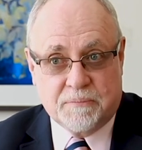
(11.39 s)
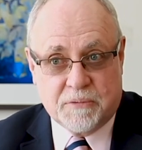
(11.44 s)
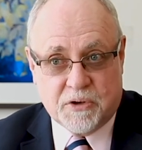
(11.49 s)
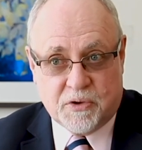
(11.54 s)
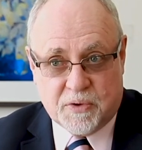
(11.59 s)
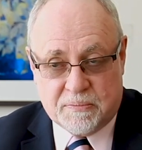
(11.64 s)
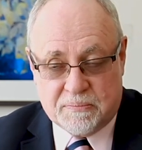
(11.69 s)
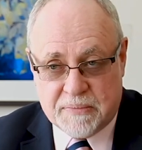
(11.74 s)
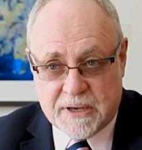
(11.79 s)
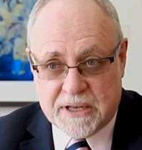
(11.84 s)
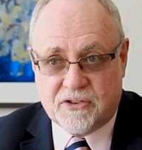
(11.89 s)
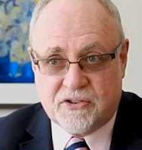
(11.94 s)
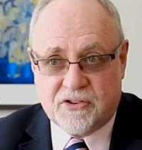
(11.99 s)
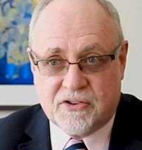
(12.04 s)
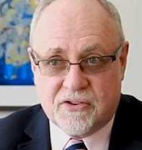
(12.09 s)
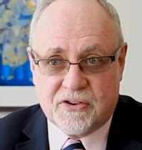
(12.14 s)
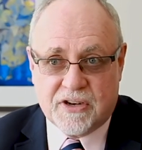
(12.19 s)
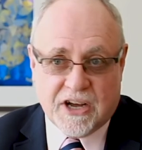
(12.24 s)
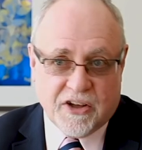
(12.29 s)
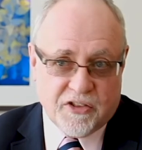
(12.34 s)
between
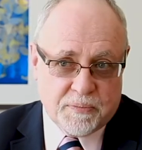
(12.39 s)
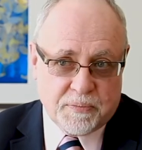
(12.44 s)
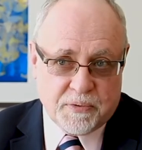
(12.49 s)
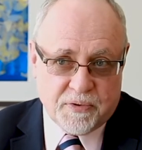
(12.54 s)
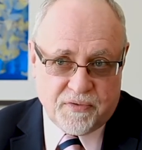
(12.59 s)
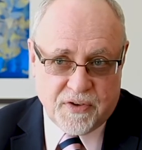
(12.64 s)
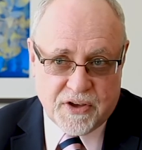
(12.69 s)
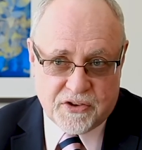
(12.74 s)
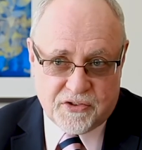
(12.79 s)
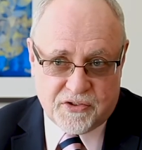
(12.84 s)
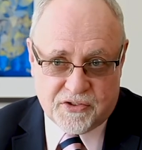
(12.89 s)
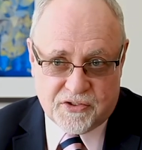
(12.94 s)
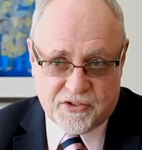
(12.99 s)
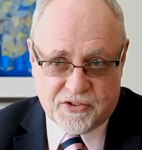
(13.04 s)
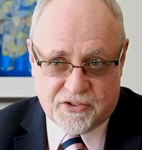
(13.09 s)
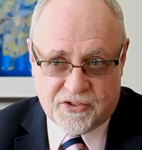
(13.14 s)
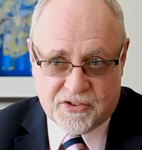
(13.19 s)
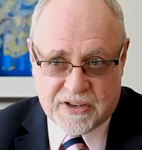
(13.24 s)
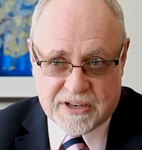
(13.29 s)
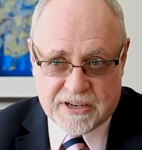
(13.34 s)
medicine, other
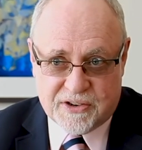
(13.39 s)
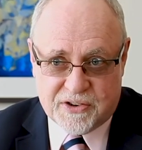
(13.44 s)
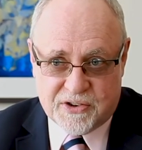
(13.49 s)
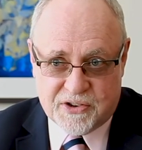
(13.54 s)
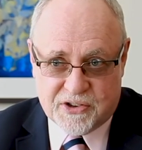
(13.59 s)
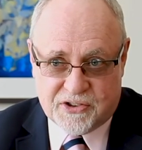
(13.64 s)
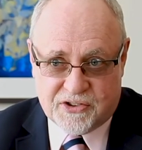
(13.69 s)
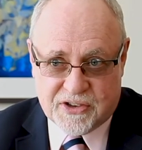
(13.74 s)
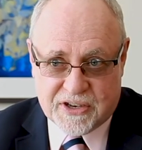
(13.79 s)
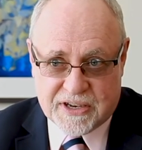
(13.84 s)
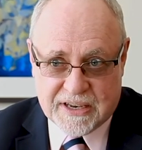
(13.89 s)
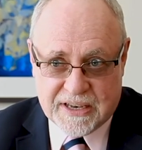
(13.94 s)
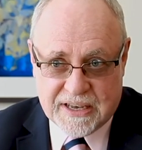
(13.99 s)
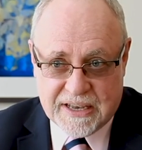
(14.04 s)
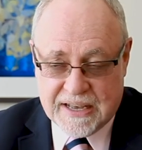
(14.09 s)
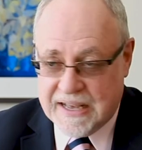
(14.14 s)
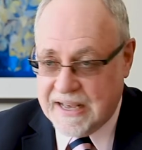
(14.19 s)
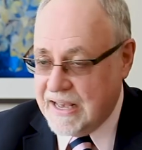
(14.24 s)
professions and nursing.